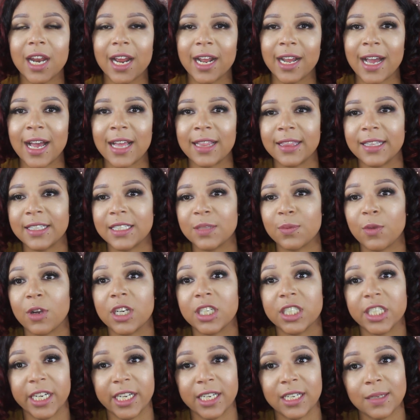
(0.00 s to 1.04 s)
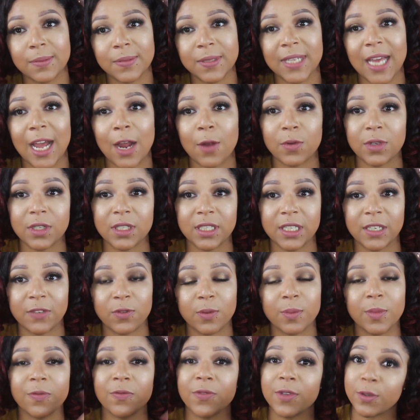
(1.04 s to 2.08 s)
that I got that's Marc Jacobs I
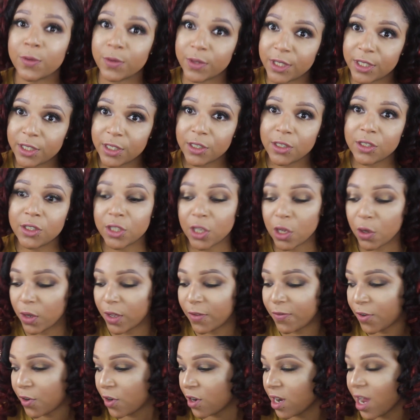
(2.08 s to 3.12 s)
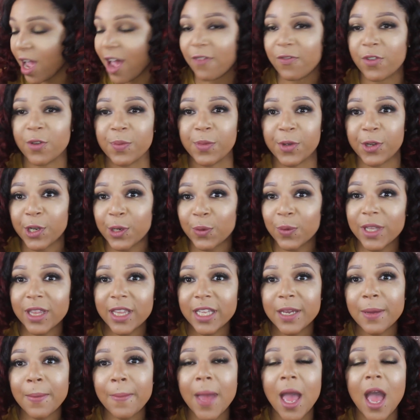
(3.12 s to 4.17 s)
received from Influenster. So if you're not familiar with
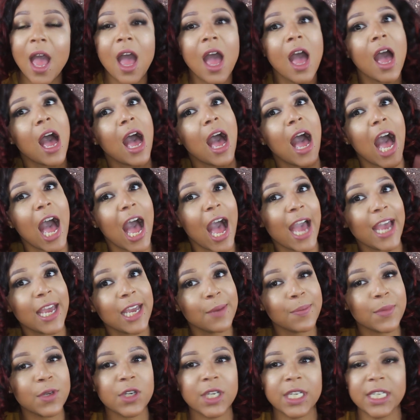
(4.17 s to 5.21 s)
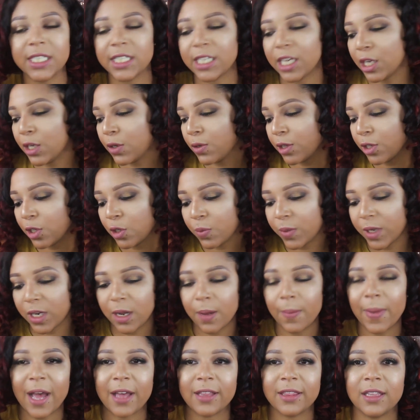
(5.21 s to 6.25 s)
them, I am going to tell you a little bit
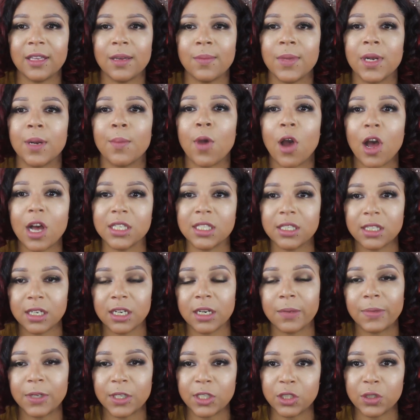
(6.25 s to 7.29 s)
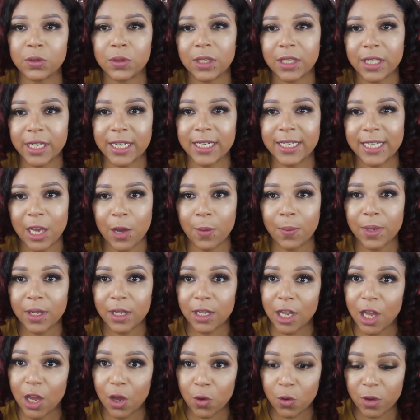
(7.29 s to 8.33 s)
about them and I'm also going to put you a link down
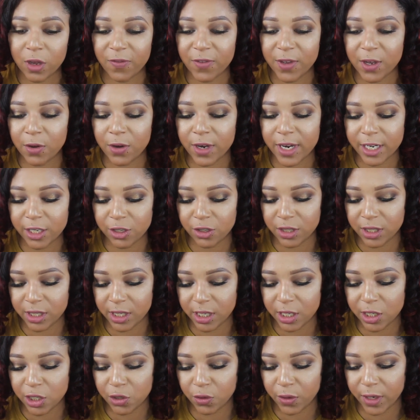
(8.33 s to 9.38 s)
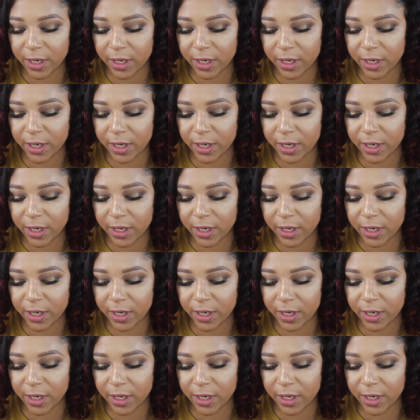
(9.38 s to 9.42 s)
below if you're interested in